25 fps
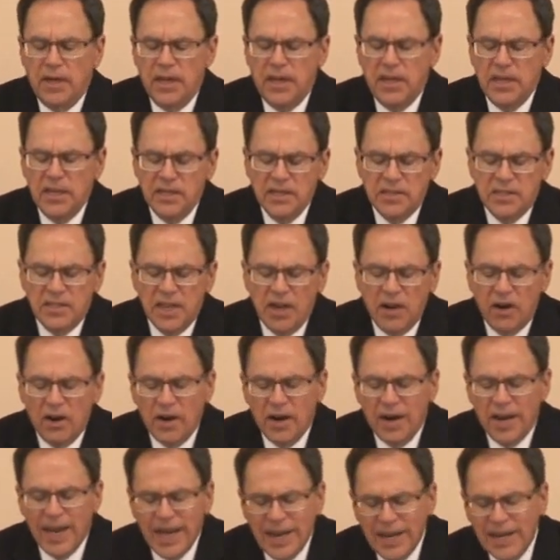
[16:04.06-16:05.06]
Is
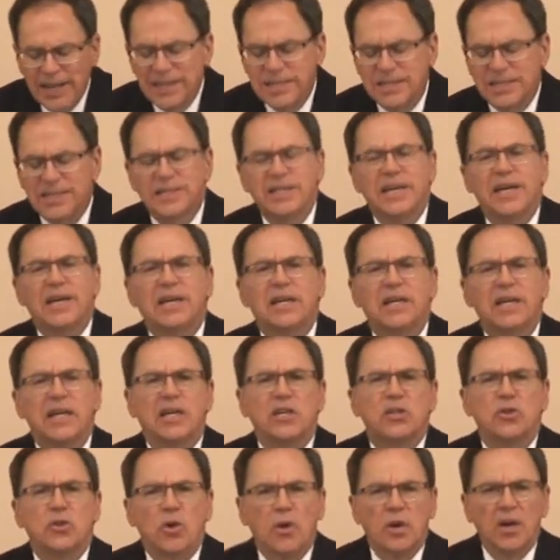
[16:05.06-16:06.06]
there any sin
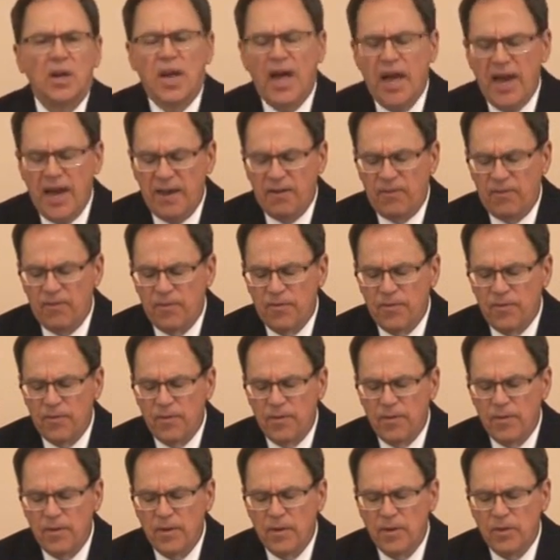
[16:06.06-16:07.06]
in your life
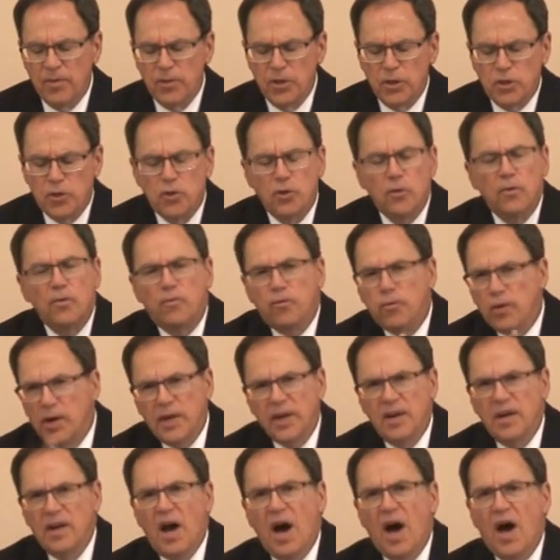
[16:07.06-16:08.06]
that you've
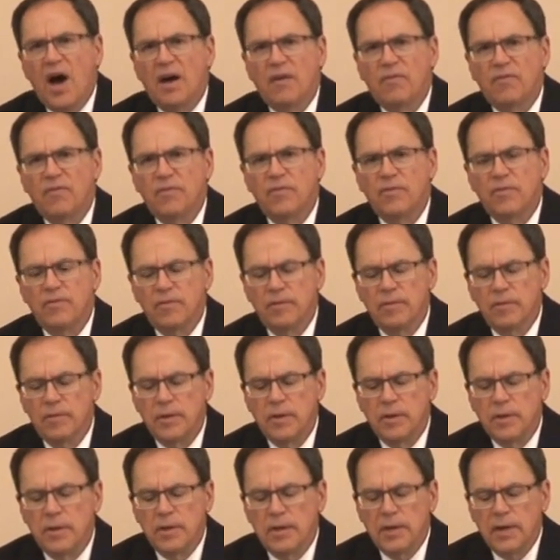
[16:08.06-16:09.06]
written off
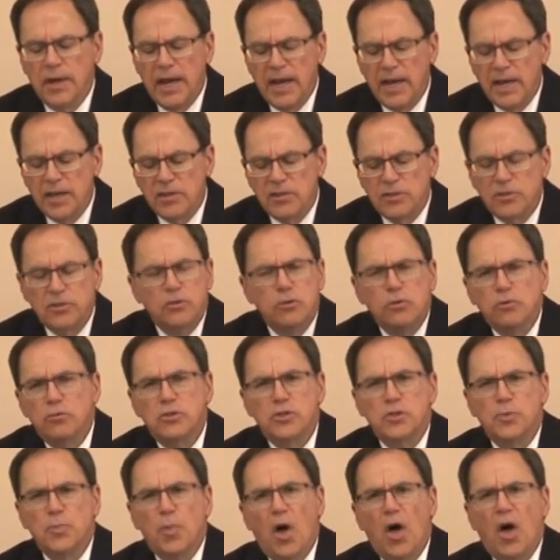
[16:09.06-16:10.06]
as too
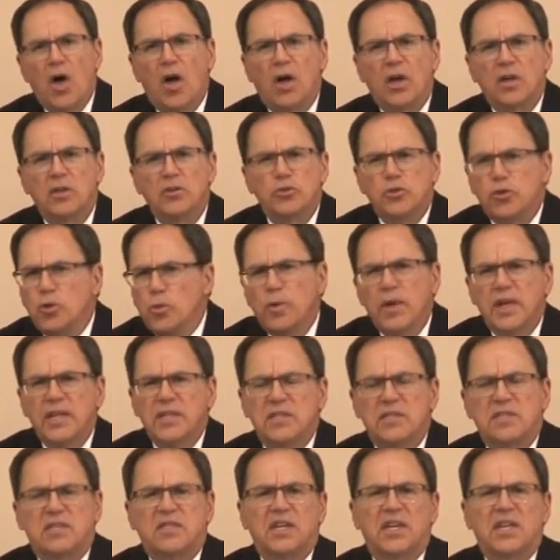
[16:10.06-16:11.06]
small, too
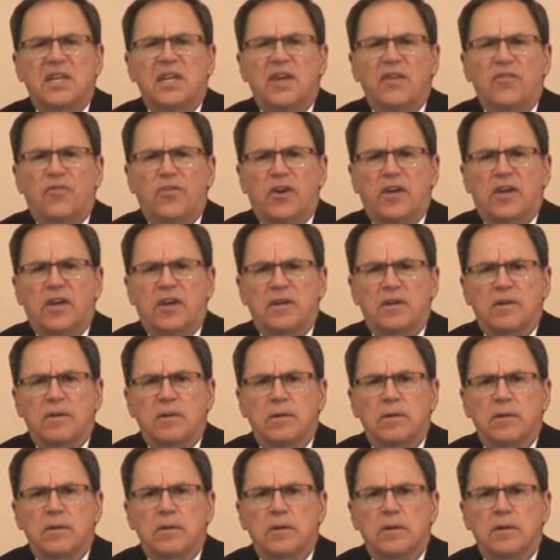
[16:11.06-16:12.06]
insignificant
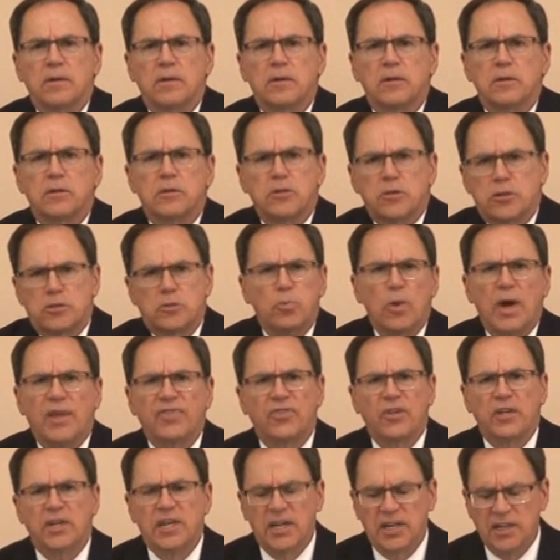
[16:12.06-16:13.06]
to
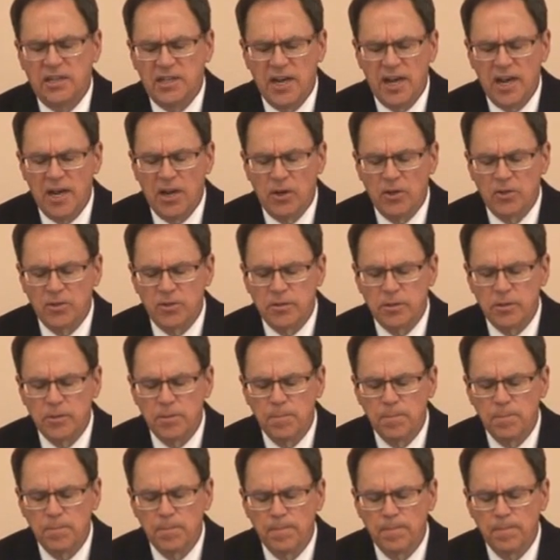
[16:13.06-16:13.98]
sweat the details?